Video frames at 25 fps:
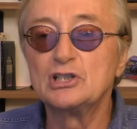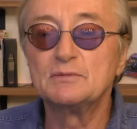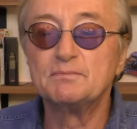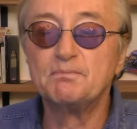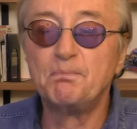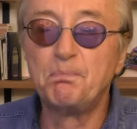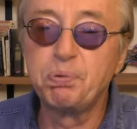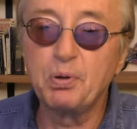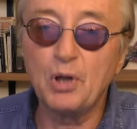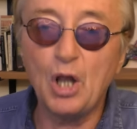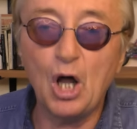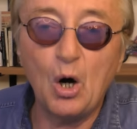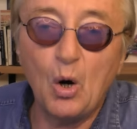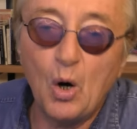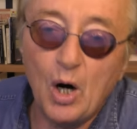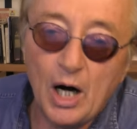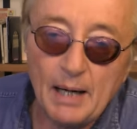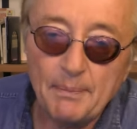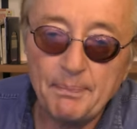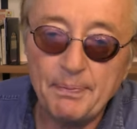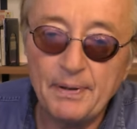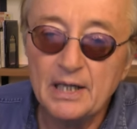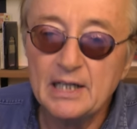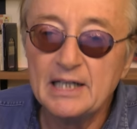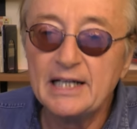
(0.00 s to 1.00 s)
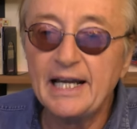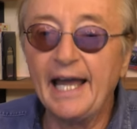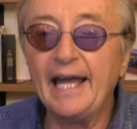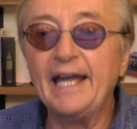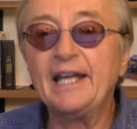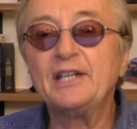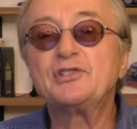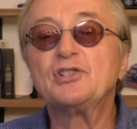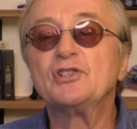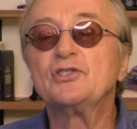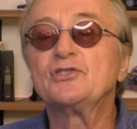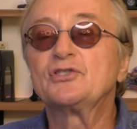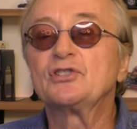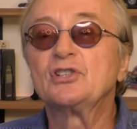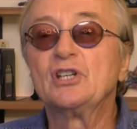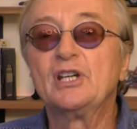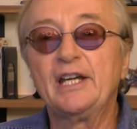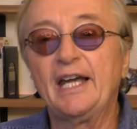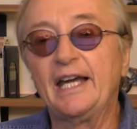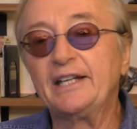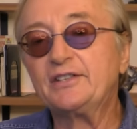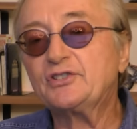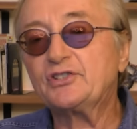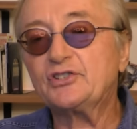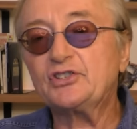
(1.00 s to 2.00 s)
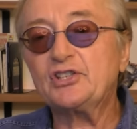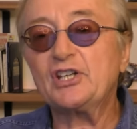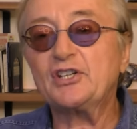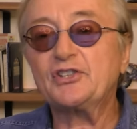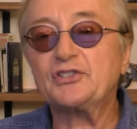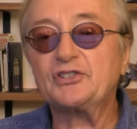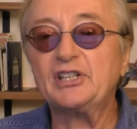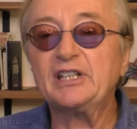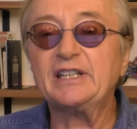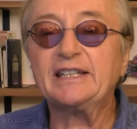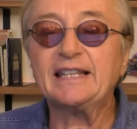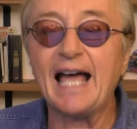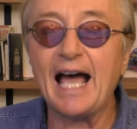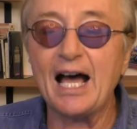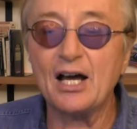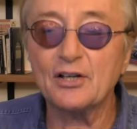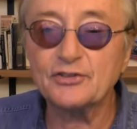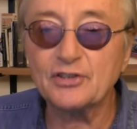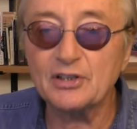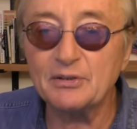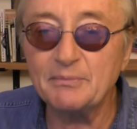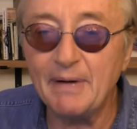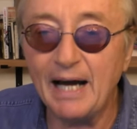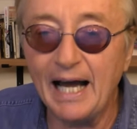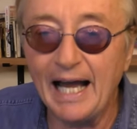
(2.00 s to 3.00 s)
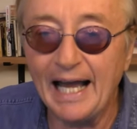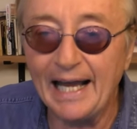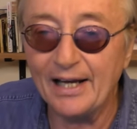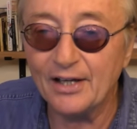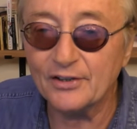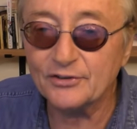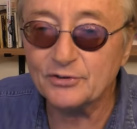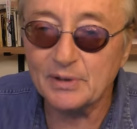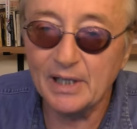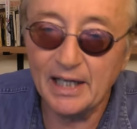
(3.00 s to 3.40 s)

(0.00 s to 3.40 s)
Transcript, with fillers: blow up engines at 60,000 miles,